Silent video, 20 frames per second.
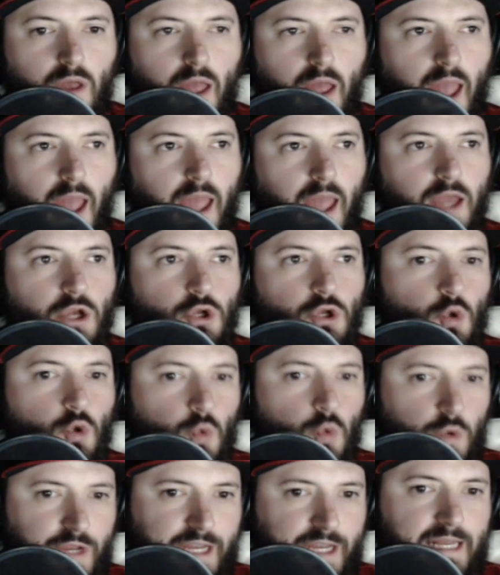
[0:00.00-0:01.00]
and
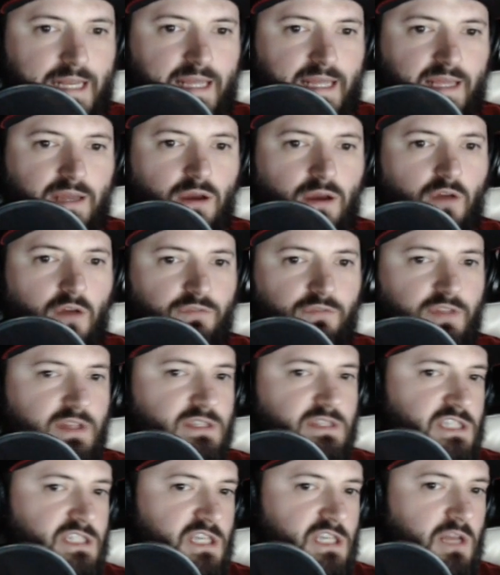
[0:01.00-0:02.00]
greedy of the
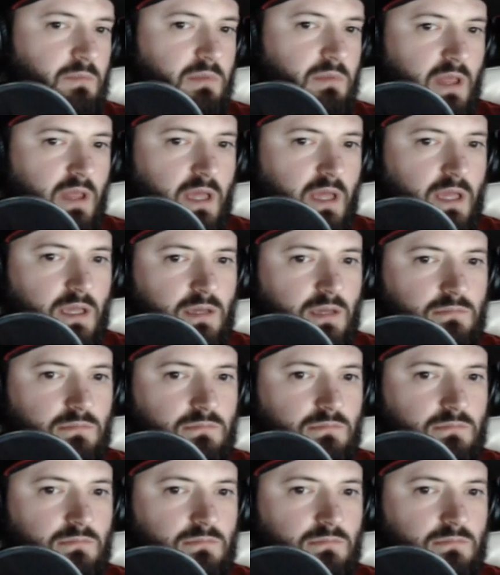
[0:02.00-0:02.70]
NCAA.